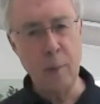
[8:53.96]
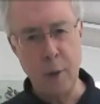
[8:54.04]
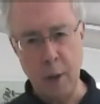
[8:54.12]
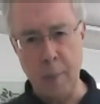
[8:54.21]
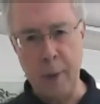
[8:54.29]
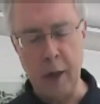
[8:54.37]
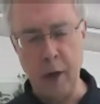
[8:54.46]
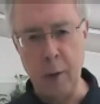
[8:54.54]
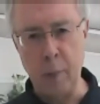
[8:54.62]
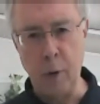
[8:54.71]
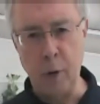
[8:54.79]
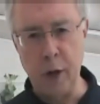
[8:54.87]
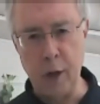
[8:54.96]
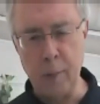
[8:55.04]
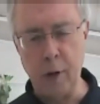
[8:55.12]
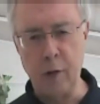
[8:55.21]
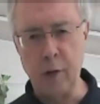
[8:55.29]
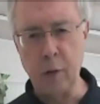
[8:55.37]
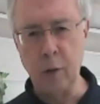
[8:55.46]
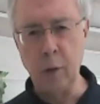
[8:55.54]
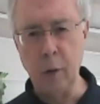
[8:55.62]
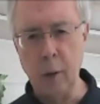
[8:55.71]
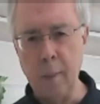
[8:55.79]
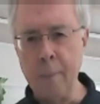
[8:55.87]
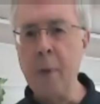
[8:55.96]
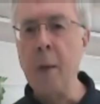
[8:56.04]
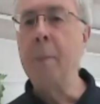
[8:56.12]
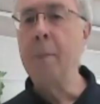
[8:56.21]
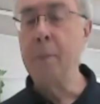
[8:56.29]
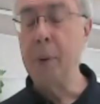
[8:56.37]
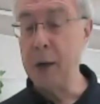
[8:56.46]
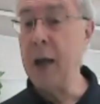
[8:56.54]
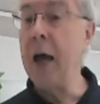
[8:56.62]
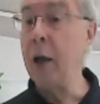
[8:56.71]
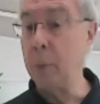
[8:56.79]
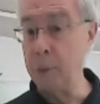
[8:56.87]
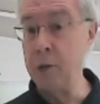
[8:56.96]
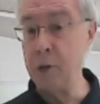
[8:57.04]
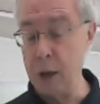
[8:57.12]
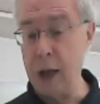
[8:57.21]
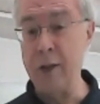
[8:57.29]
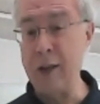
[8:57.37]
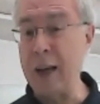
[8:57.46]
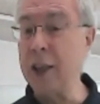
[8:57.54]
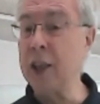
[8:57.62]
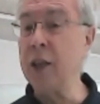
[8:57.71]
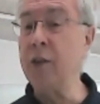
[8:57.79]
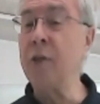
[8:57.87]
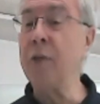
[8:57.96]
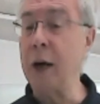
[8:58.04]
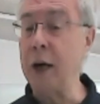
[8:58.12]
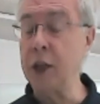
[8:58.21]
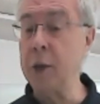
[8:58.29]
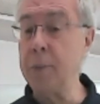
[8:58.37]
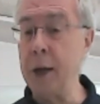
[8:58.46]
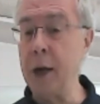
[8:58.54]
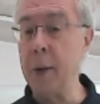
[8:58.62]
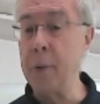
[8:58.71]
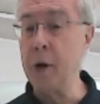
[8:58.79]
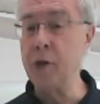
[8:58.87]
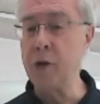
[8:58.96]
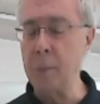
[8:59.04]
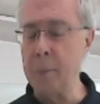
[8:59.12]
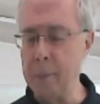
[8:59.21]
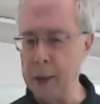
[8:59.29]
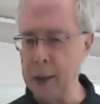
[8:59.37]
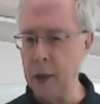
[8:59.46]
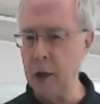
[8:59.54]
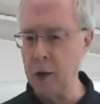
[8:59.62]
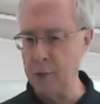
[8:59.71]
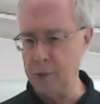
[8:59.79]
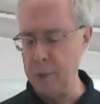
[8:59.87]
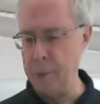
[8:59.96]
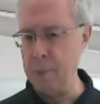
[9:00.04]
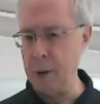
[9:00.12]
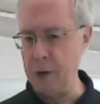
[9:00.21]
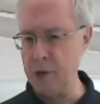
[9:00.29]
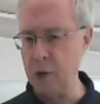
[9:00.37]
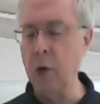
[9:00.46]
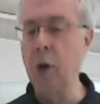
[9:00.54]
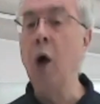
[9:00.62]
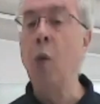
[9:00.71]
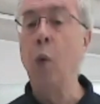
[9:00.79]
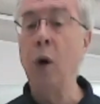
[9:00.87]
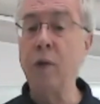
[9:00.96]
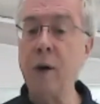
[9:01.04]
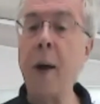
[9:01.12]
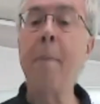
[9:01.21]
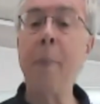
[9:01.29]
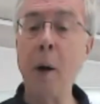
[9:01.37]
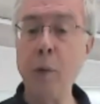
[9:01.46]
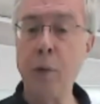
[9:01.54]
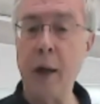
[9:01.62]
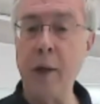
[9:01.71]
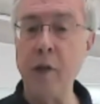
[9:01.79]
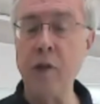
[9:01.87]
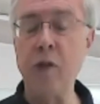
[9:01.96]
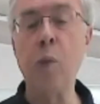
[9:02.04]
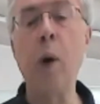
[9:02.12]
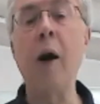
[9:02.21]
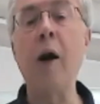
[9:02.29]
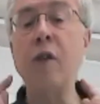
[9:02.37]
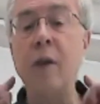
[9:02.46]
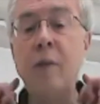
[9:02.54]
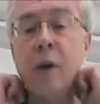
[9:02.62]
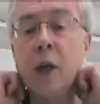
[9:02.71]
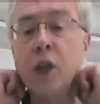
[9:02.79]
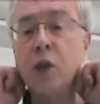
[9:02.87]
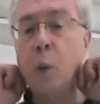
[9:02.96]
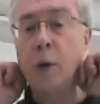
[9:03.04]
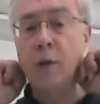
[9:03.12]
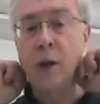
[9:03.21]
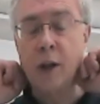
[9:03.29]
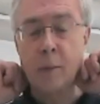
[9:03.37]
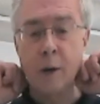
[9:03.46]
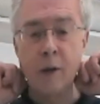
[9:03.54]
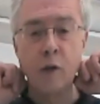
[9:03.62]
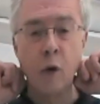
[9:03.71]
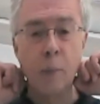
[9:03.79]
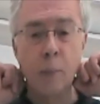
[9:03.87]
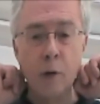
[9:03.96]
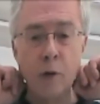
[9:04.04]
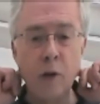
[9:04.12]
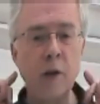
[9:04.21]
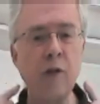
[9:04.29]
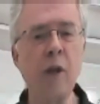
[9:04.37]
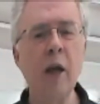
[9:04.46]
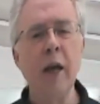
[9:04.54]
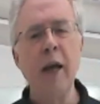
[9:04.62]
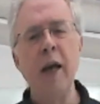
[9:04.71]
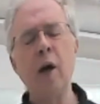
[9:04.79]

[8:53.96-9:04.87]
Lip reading: be the middle of the body of the muscle, but it helps. It's actually fractionally better because the middle of the muscle will affect both ends. Whereas if I just went under the mastoid process, it